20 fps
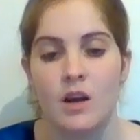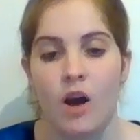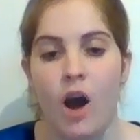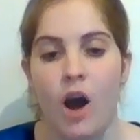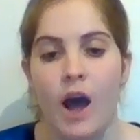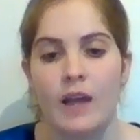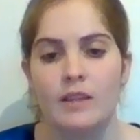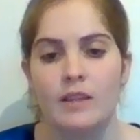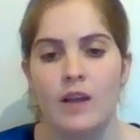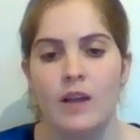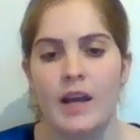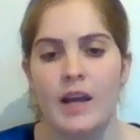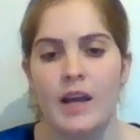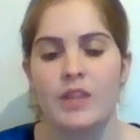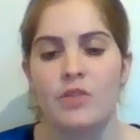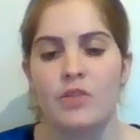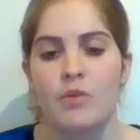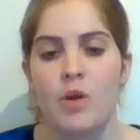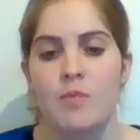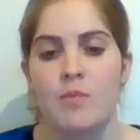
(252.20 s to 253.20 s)

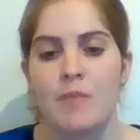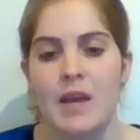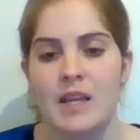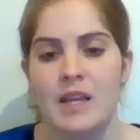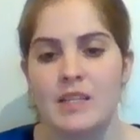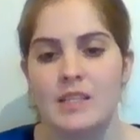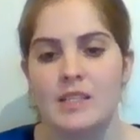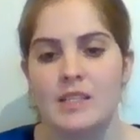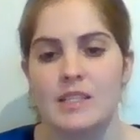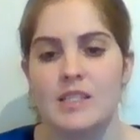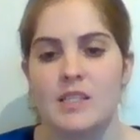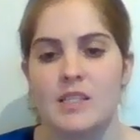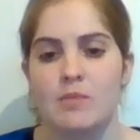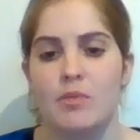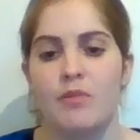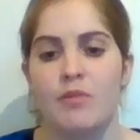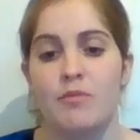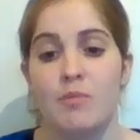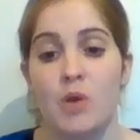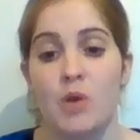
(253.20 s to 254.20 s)
highlighting the romanticism
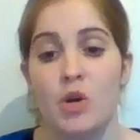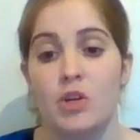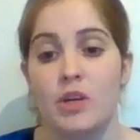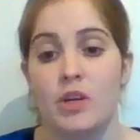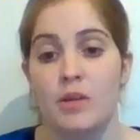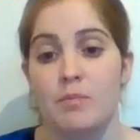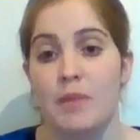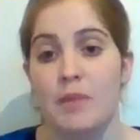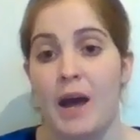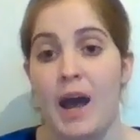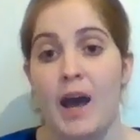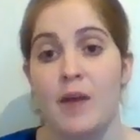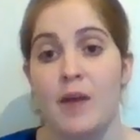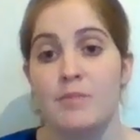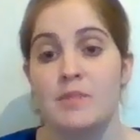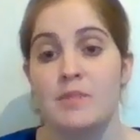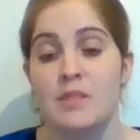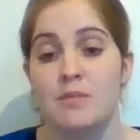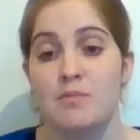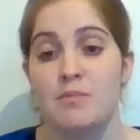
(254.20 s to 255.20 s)
of murder,
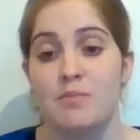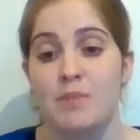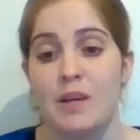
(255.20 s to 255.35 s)
perhaps,